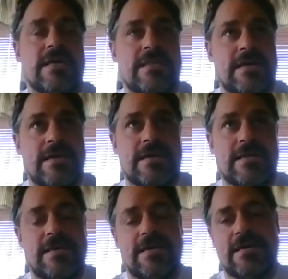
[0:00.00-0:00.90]

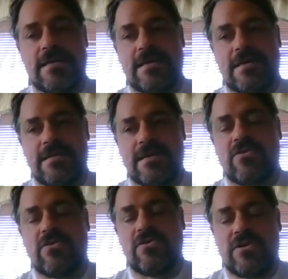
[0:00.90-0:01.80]
their
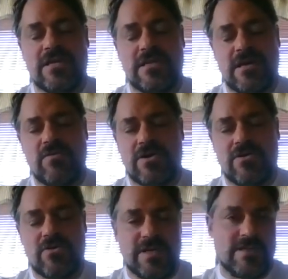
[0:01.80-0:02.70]
goal and our
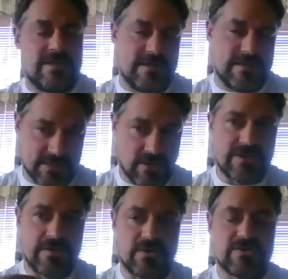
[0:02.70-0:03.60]
goal in this
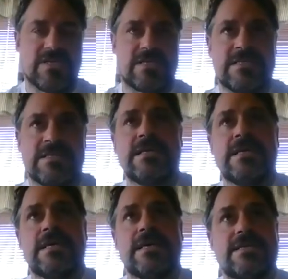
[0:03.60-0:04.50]
other project
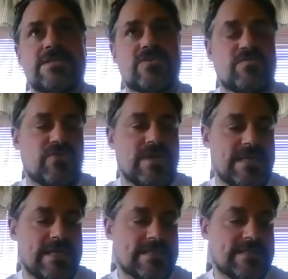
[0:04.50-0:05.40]
is to
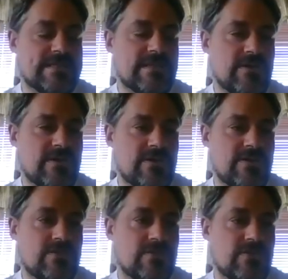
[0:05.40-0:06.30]
predict
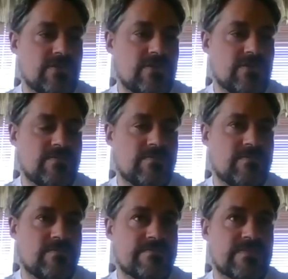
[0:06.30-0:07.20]
the
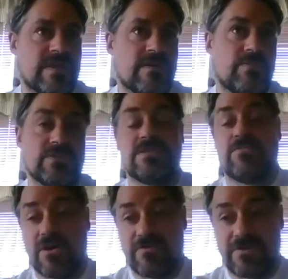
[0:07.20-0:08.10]

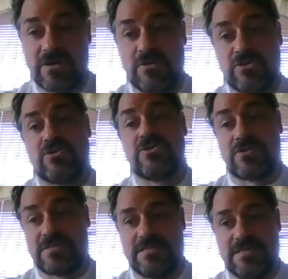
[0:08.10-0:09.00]
possible environmental
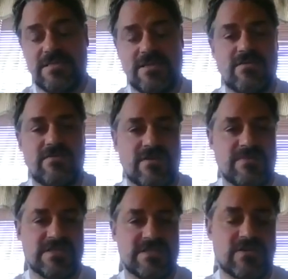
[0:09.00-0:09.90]
toxicity of
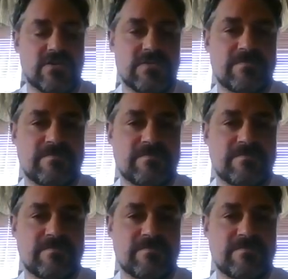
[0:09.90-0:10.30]
pharmaceutical.